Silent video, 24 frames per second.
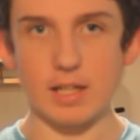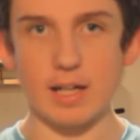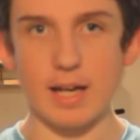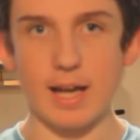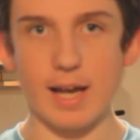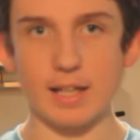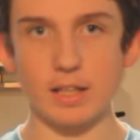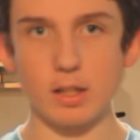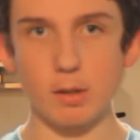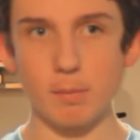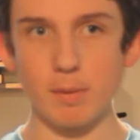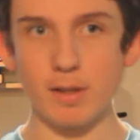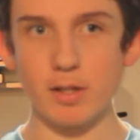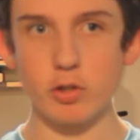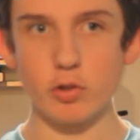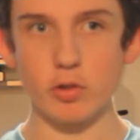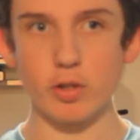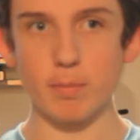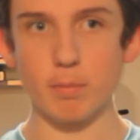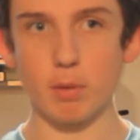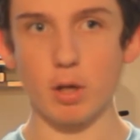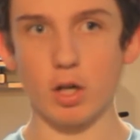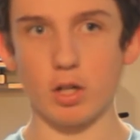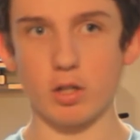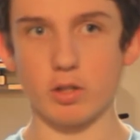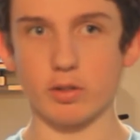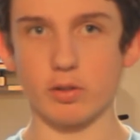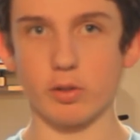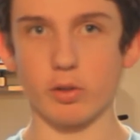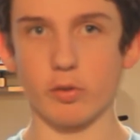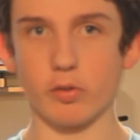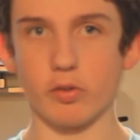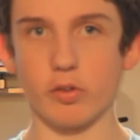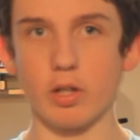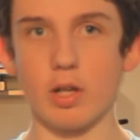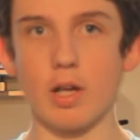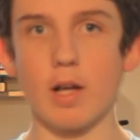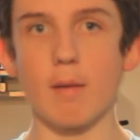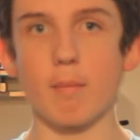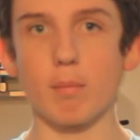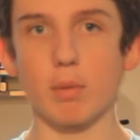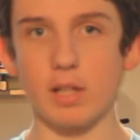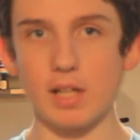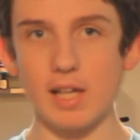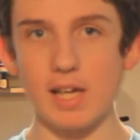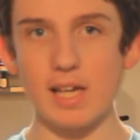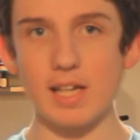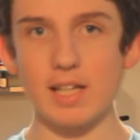elementary particles
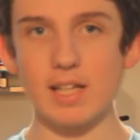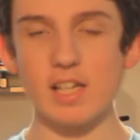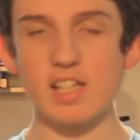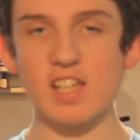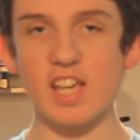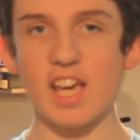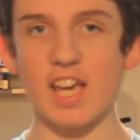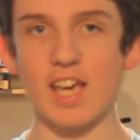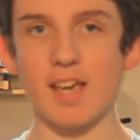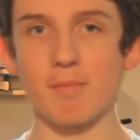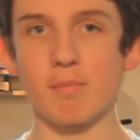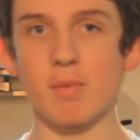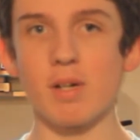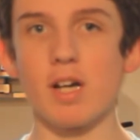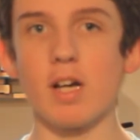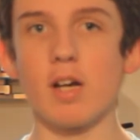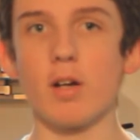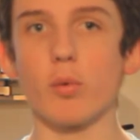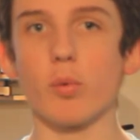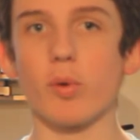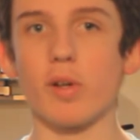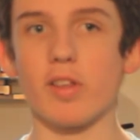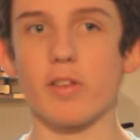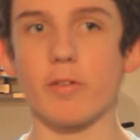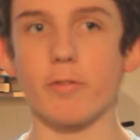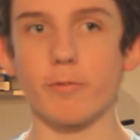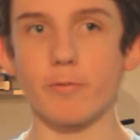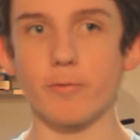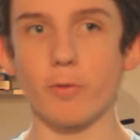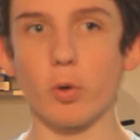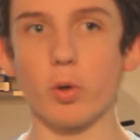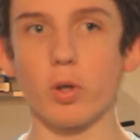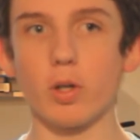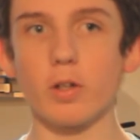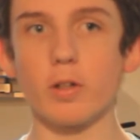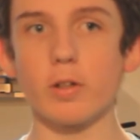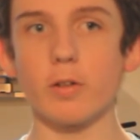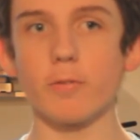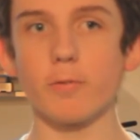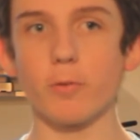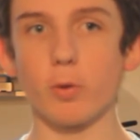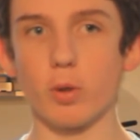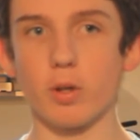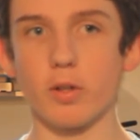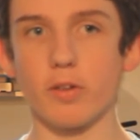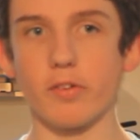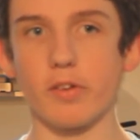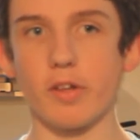playing a game with 4
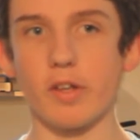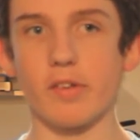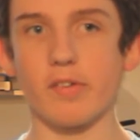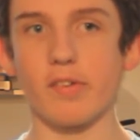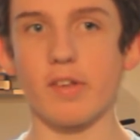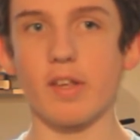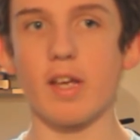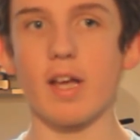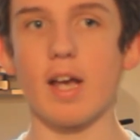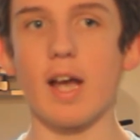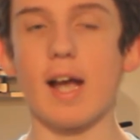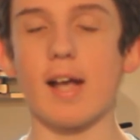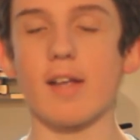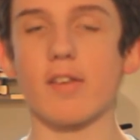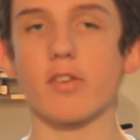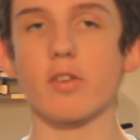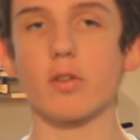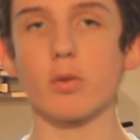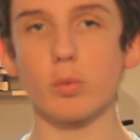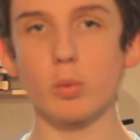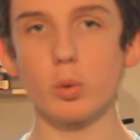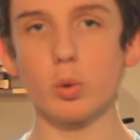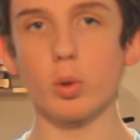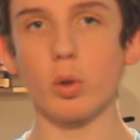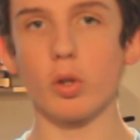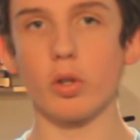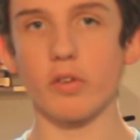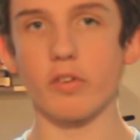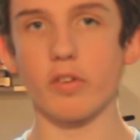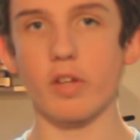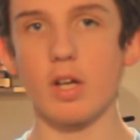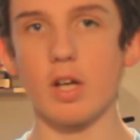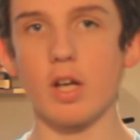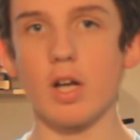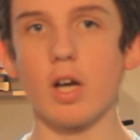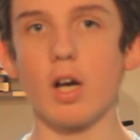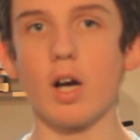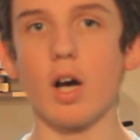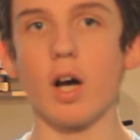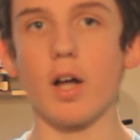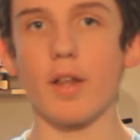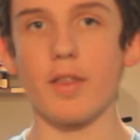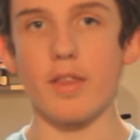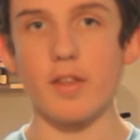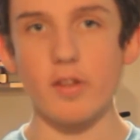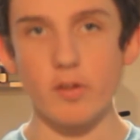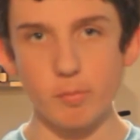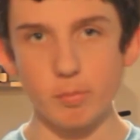forces as the rules
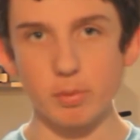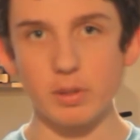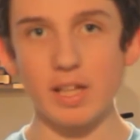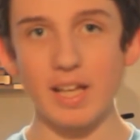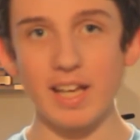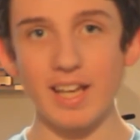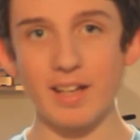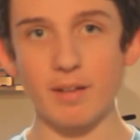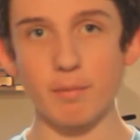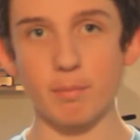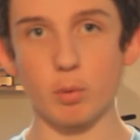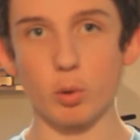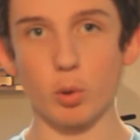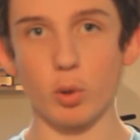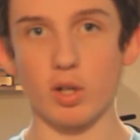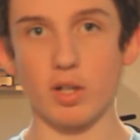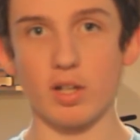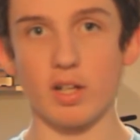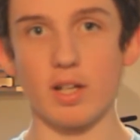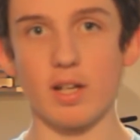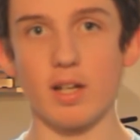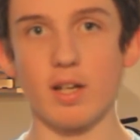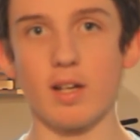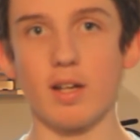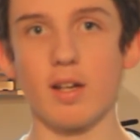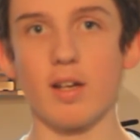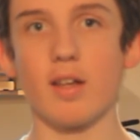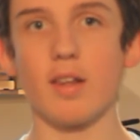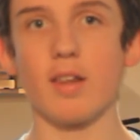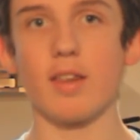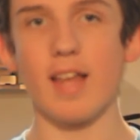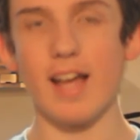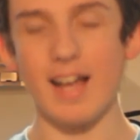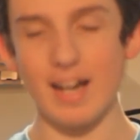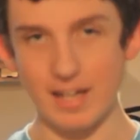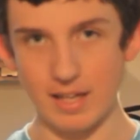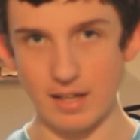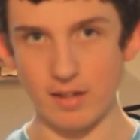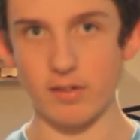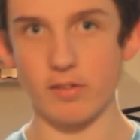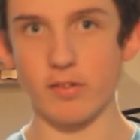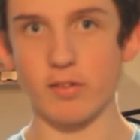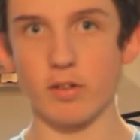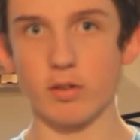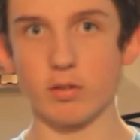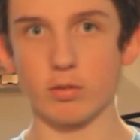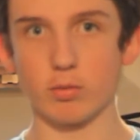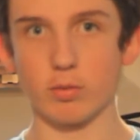on this playing board that
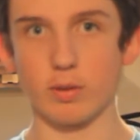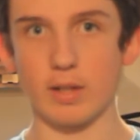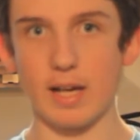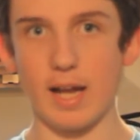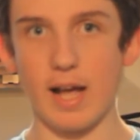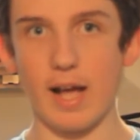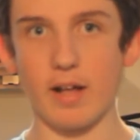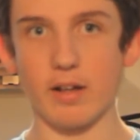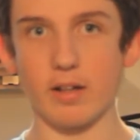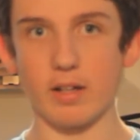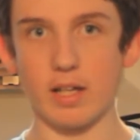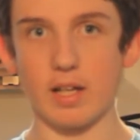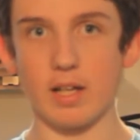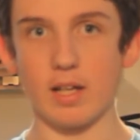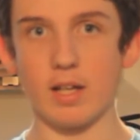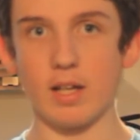is reality.